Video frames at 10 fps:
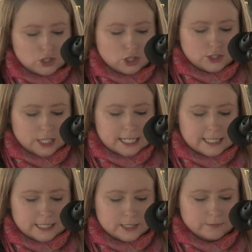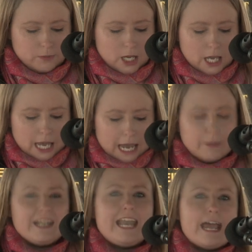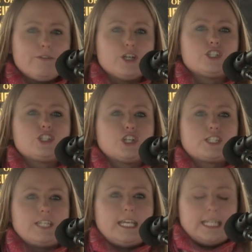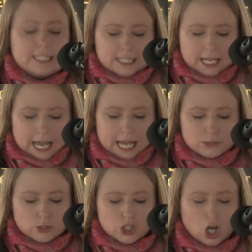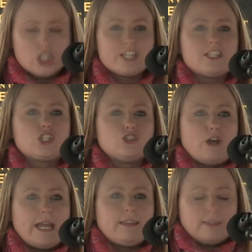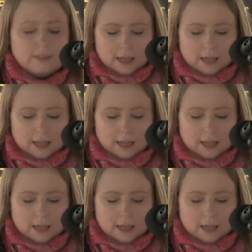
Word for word: succeeded. It would never succeed as a result of the strength,